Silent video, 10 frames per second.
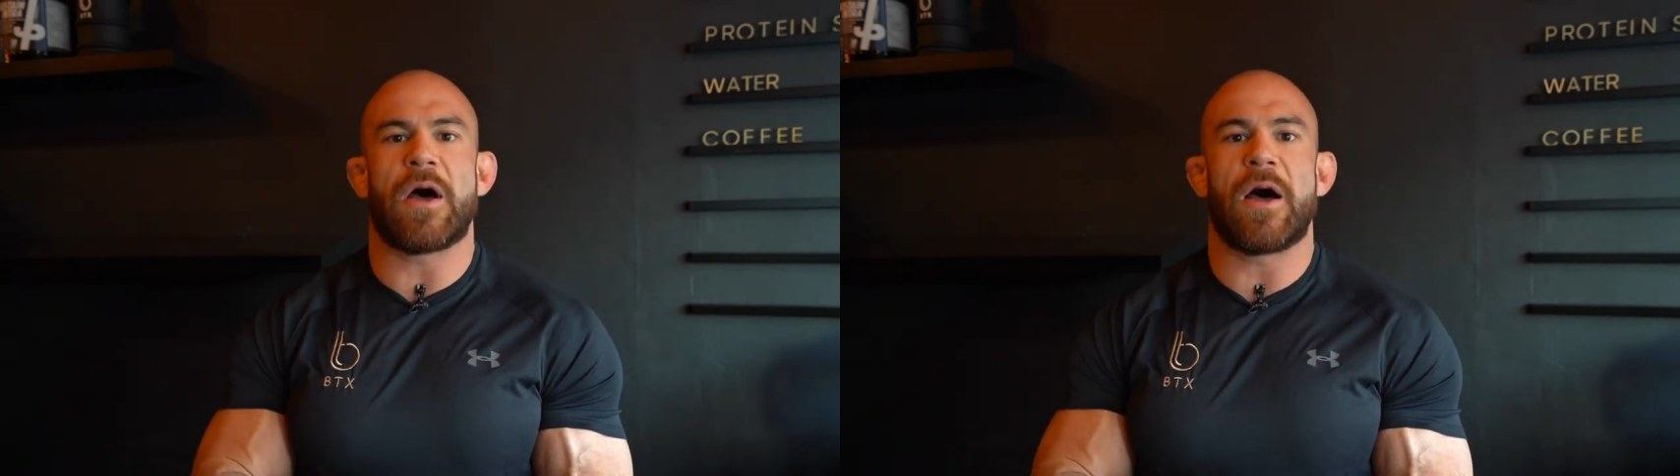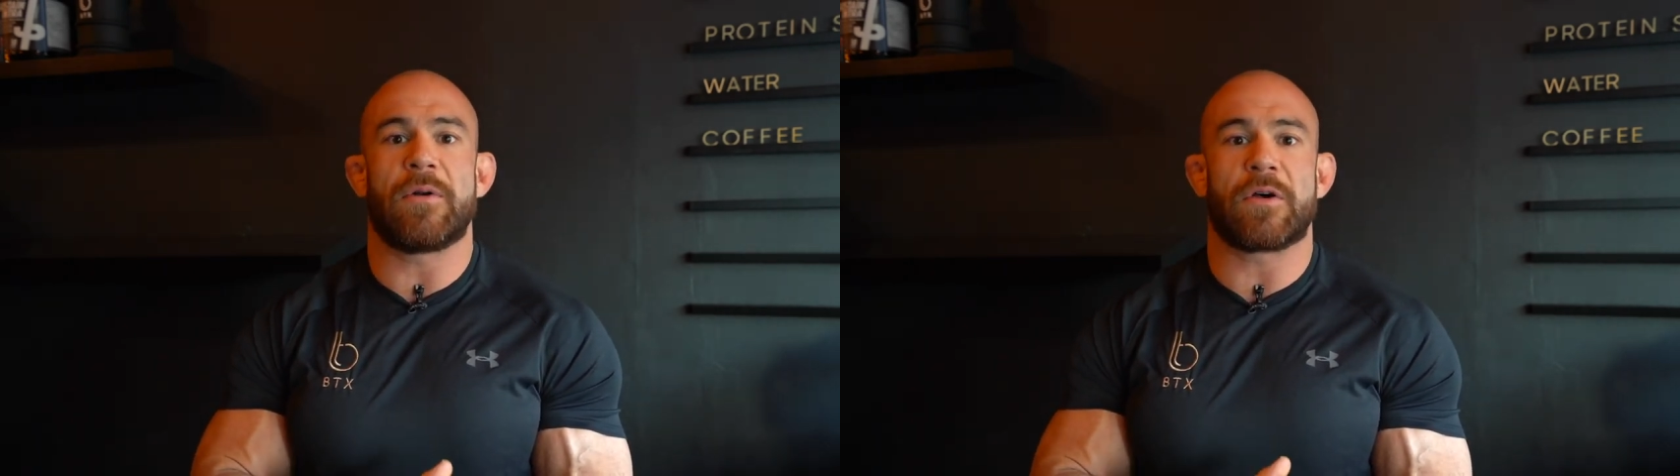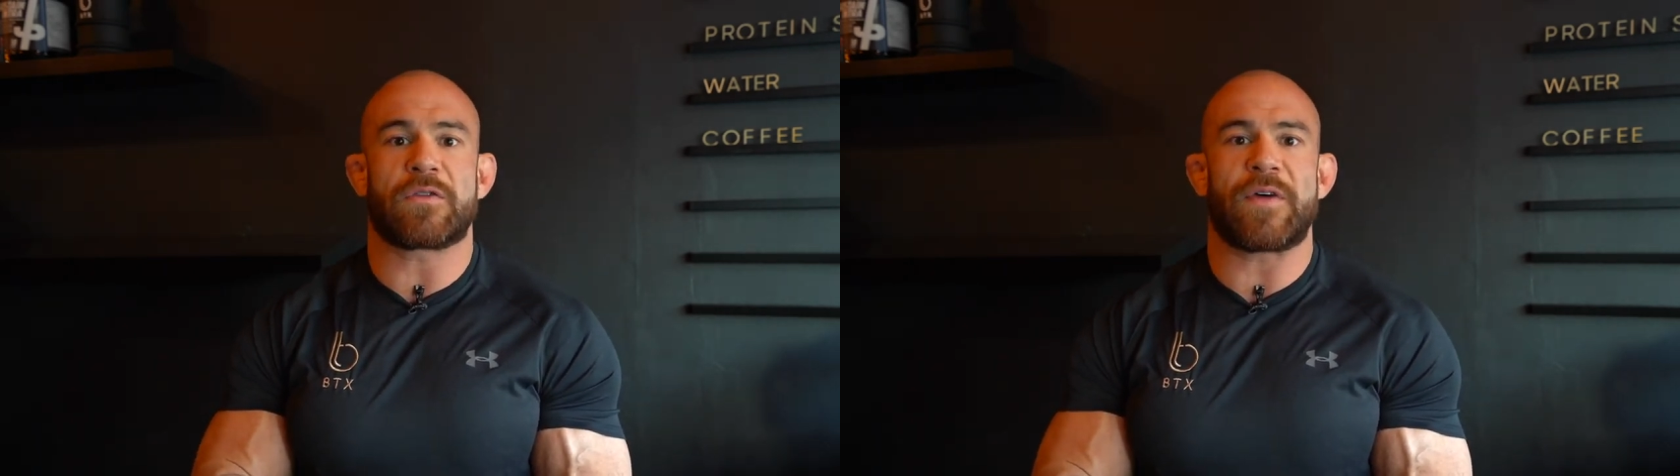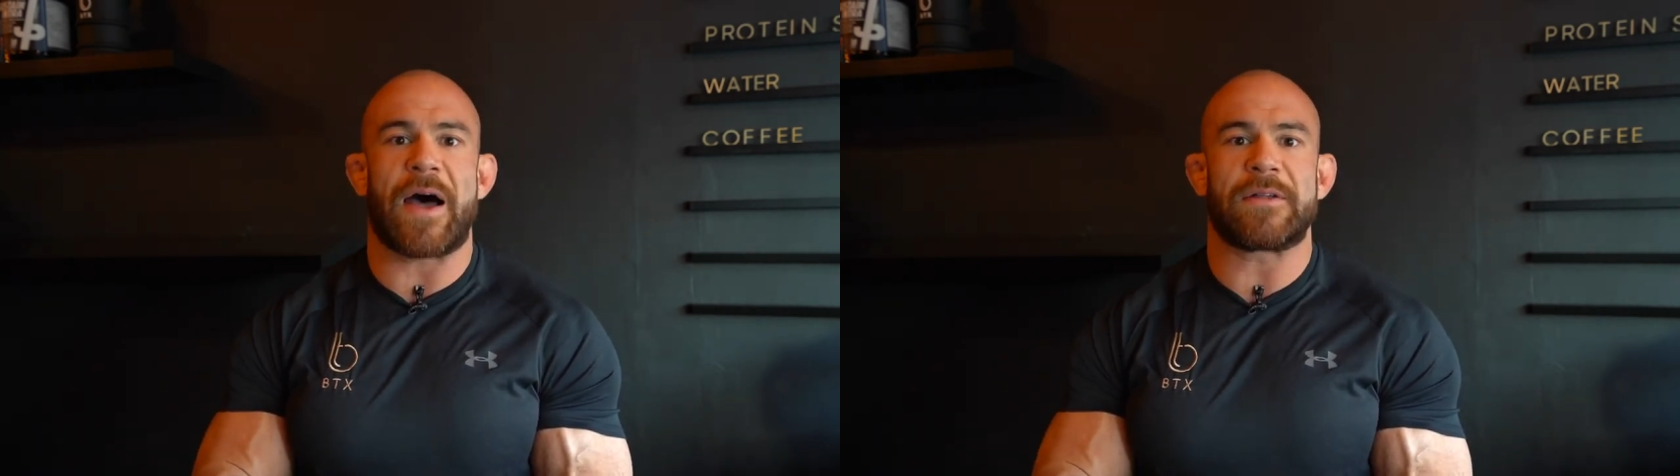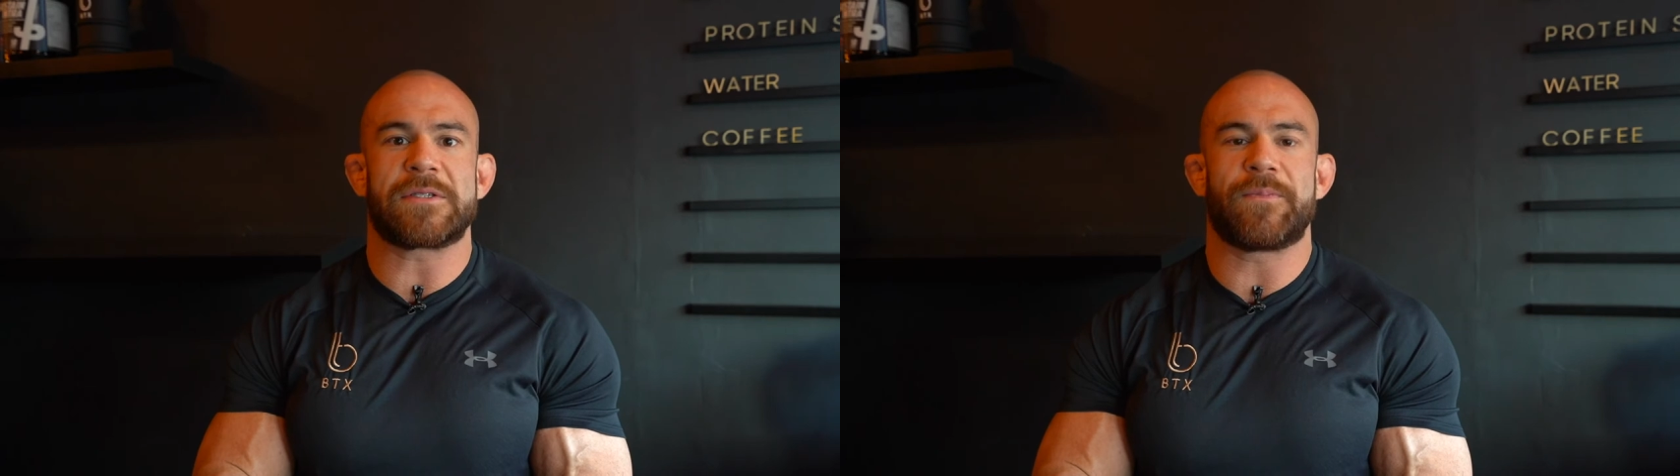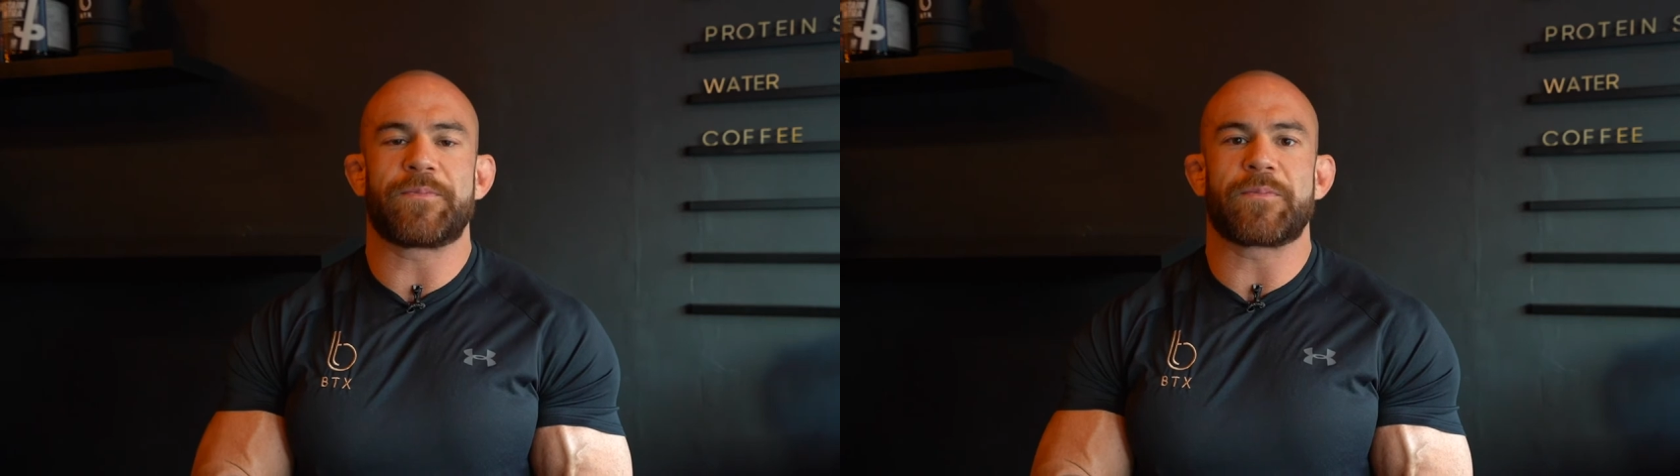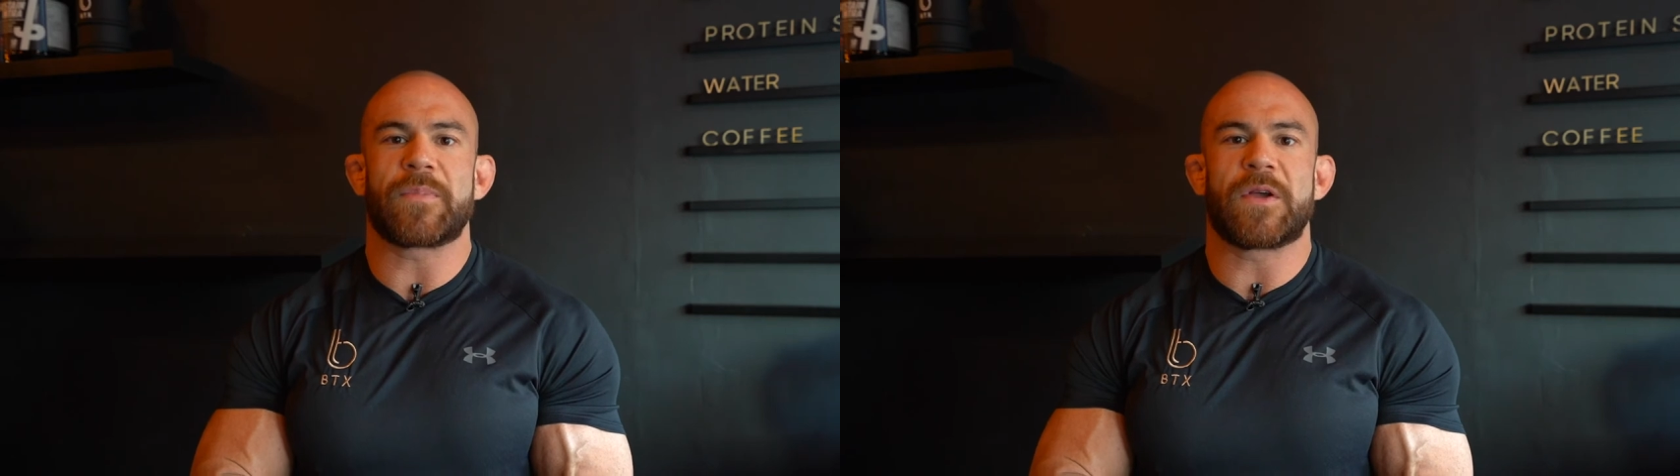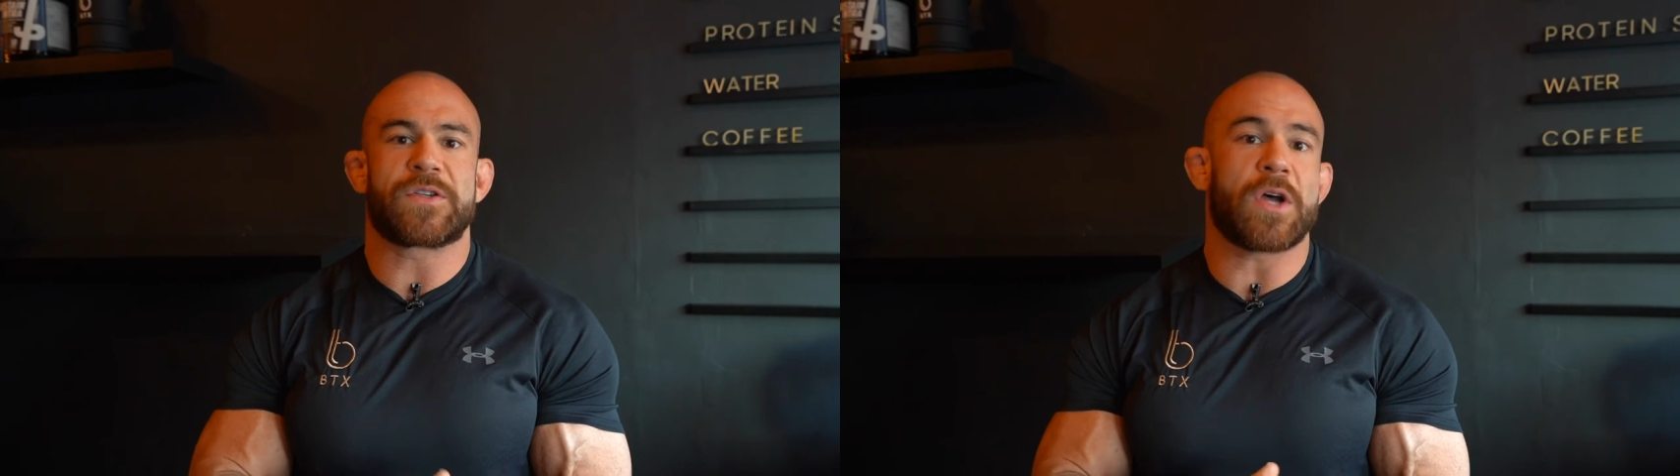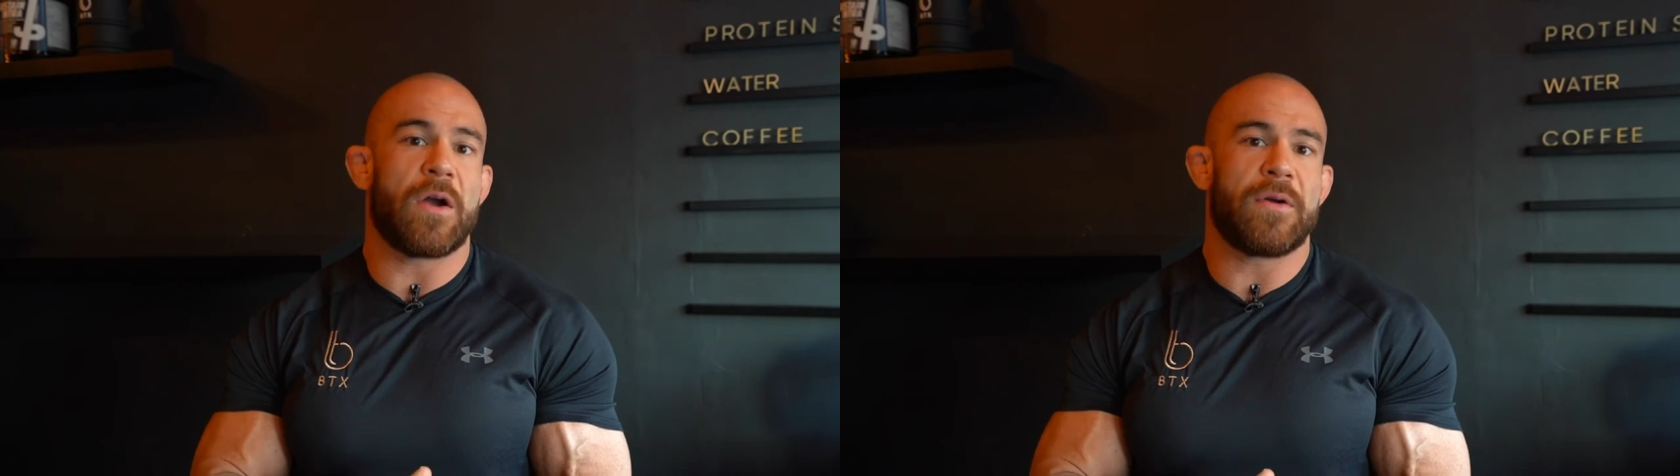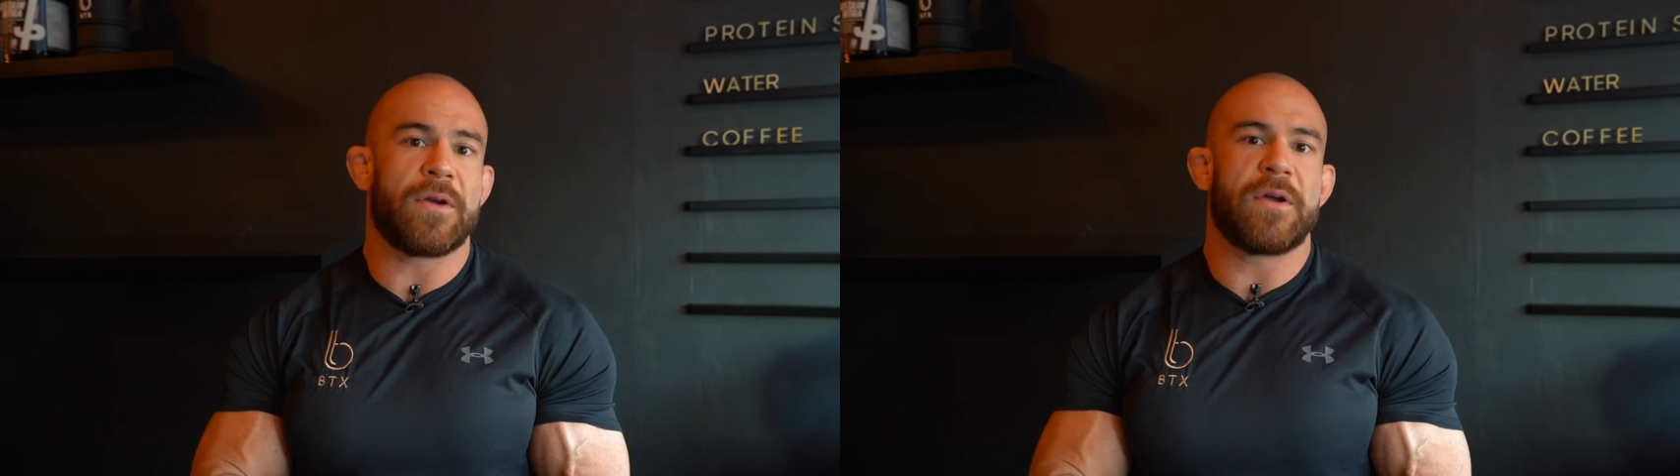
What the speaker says: and lost fat. So,